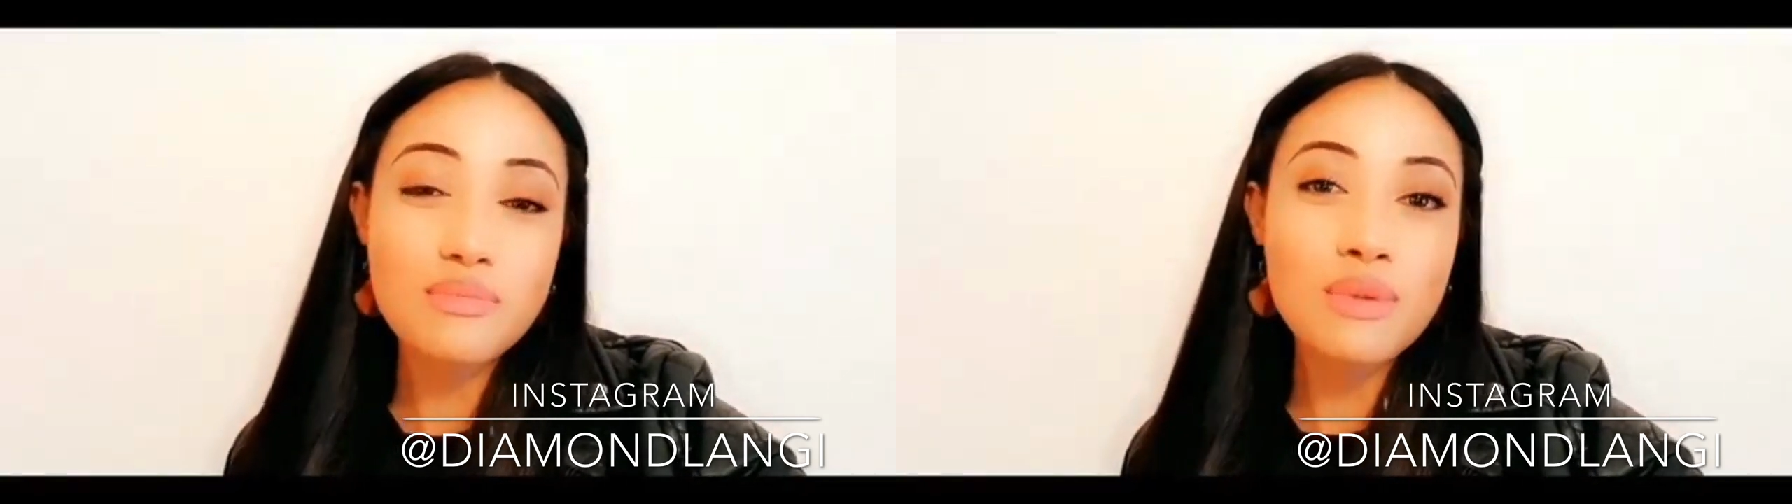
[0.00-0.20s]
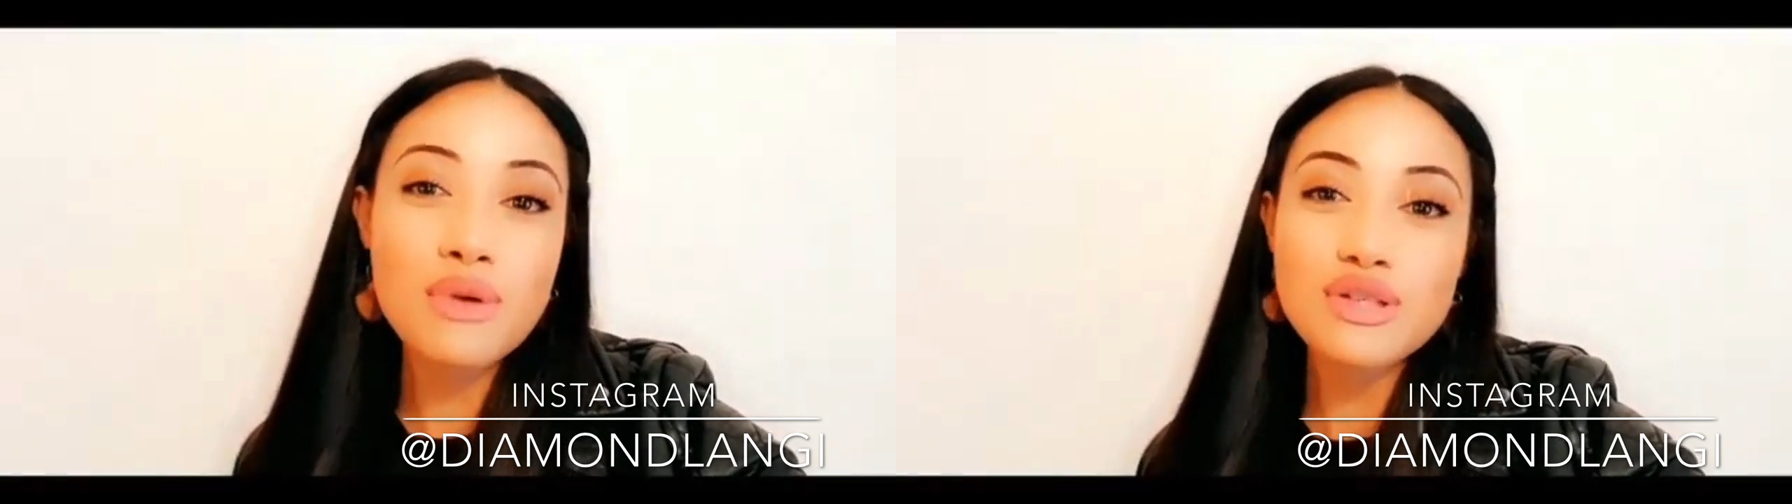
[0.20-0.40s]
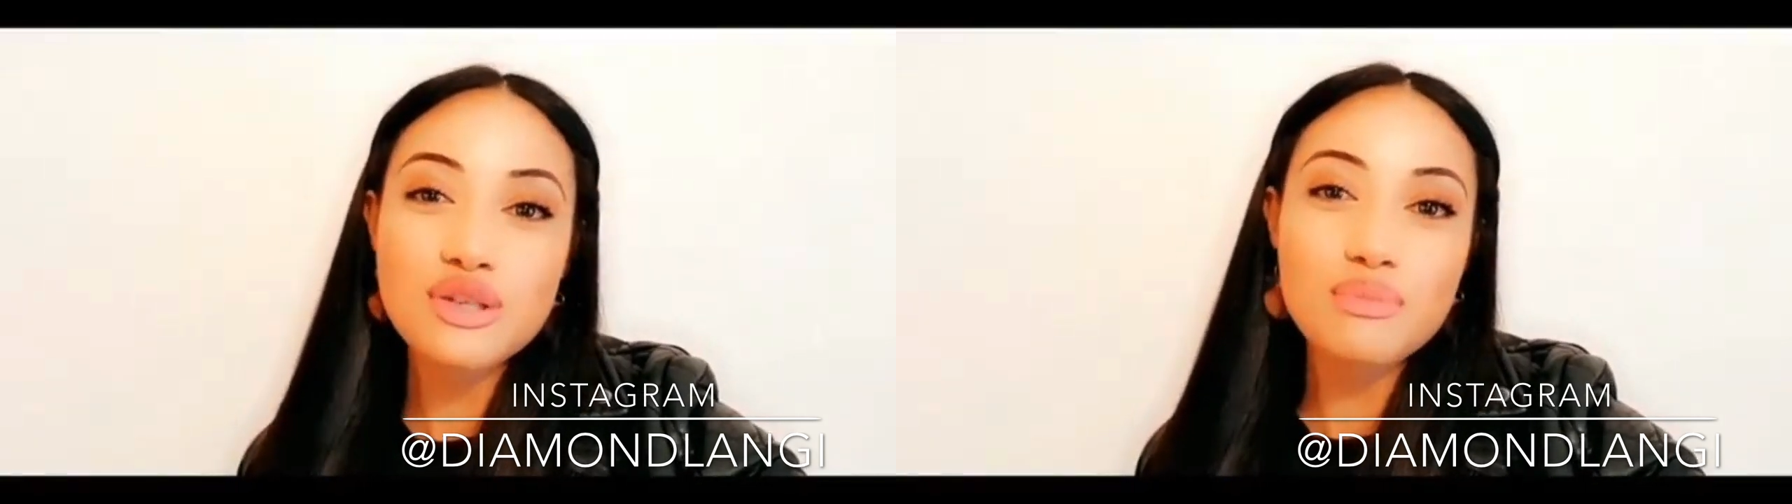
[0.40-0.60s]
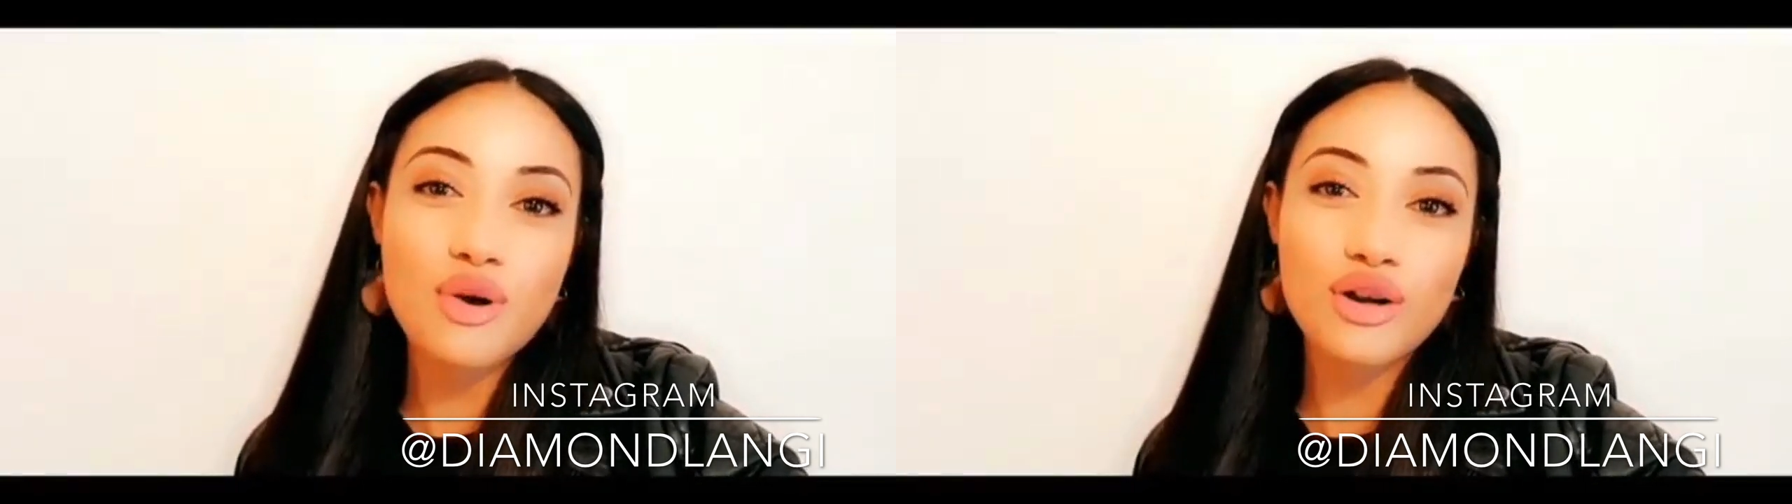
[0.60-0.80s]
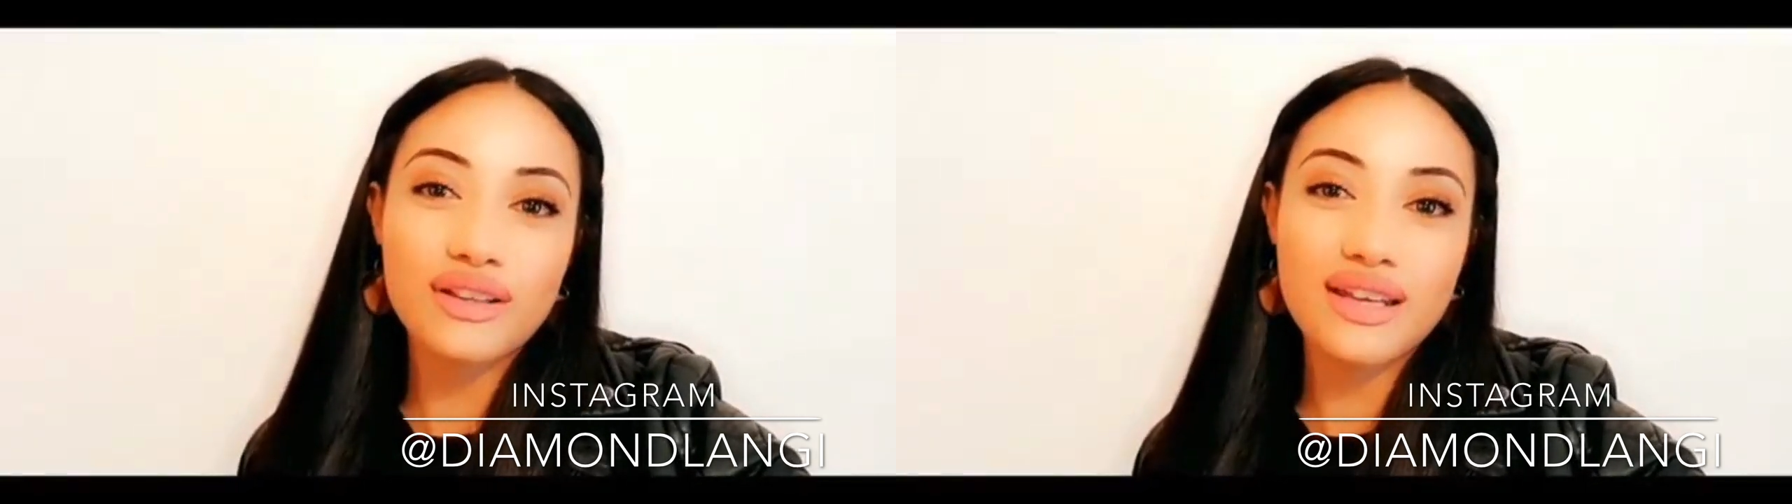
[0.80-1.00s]
But most
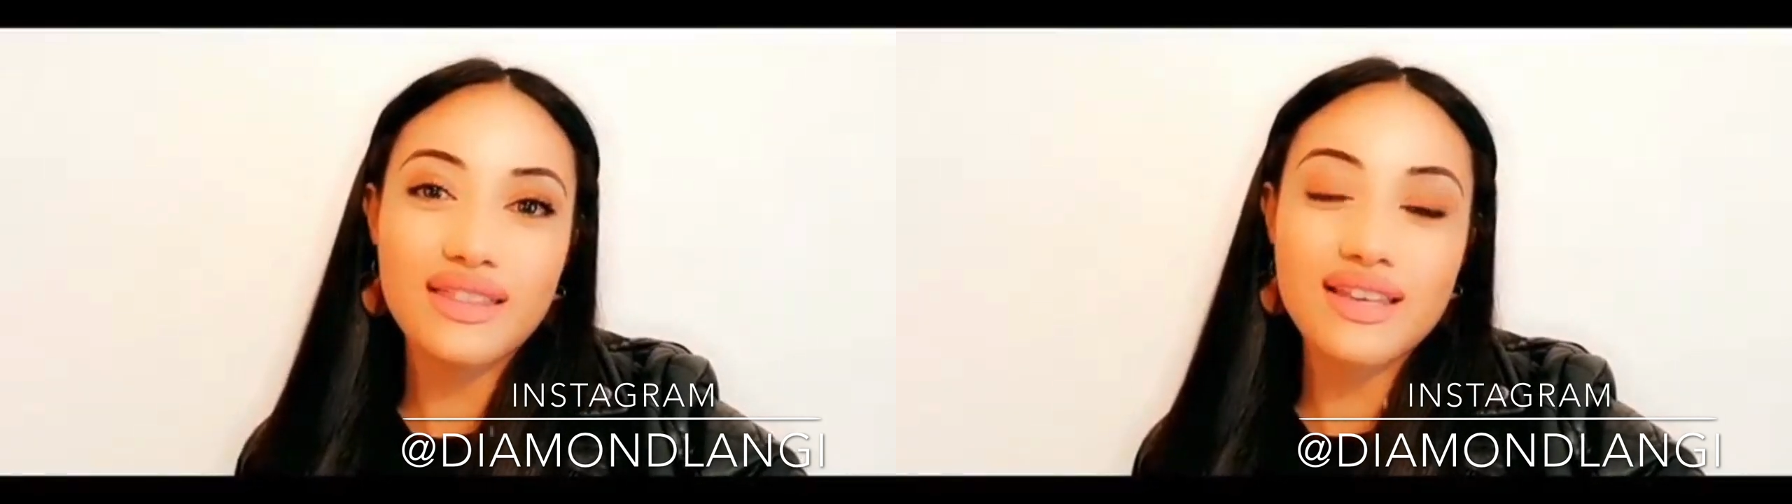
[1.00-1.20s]
importantly,